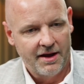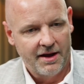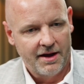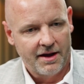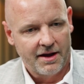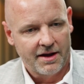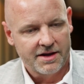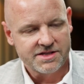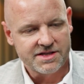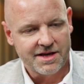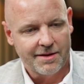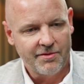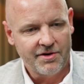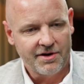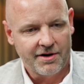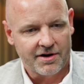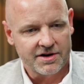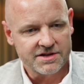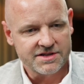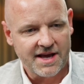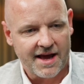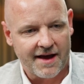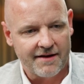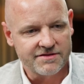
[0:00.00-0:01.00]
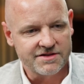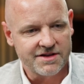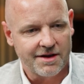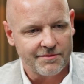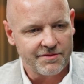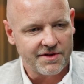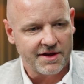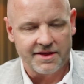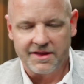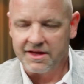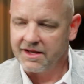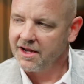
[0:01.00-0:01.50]
seminars have
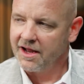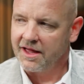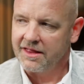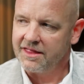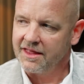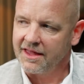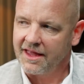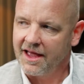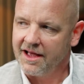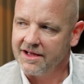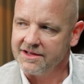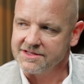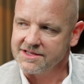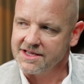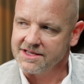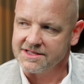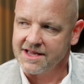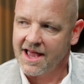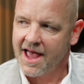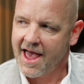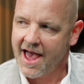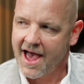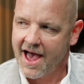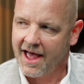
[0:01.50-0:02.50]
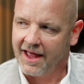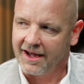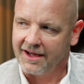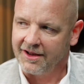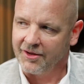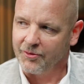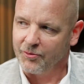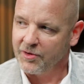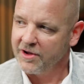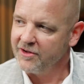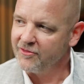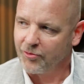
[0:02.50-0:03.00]
something that nothing else has had
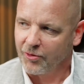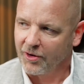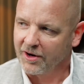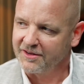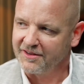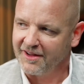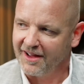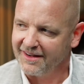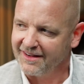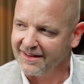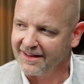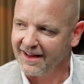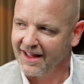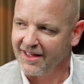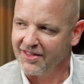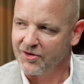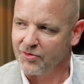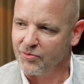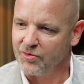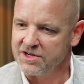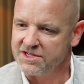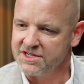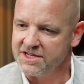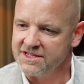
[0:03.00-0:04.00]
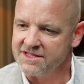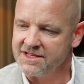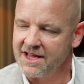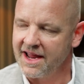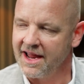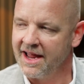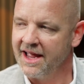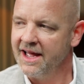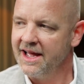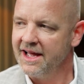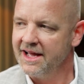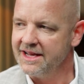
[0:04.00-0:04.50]
that we've worked on together, which is
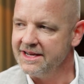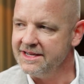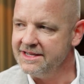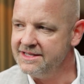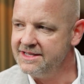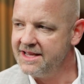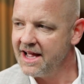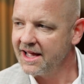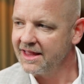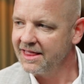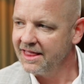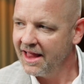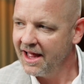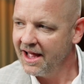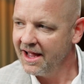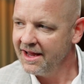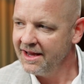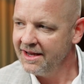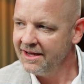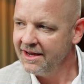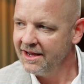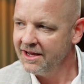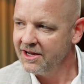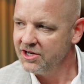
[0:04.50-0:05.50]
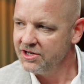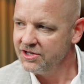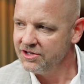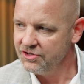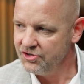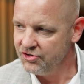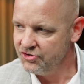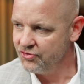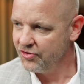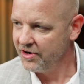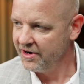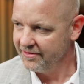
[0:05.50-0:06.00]
a deadline
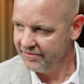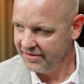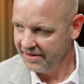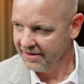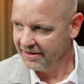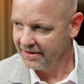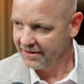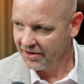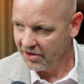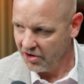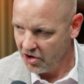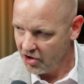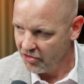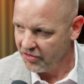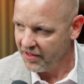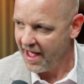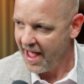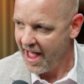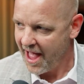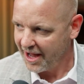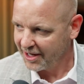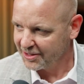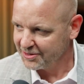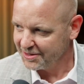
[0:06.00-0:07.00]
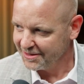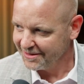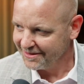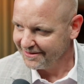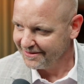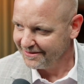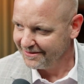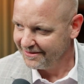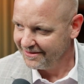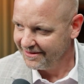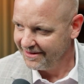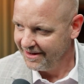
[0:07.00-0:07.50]
driven call to action.
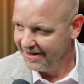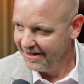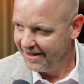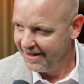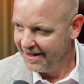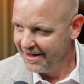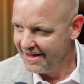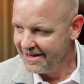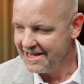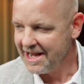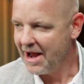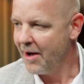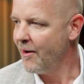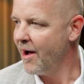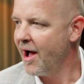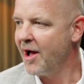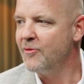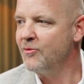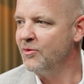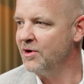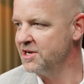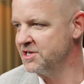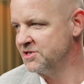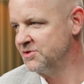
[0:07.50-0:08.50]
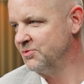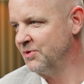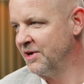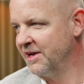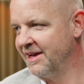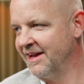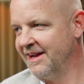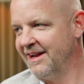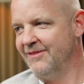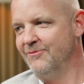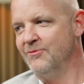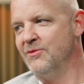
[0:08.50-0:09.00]
Now, I wish
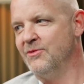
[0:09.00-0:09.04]
we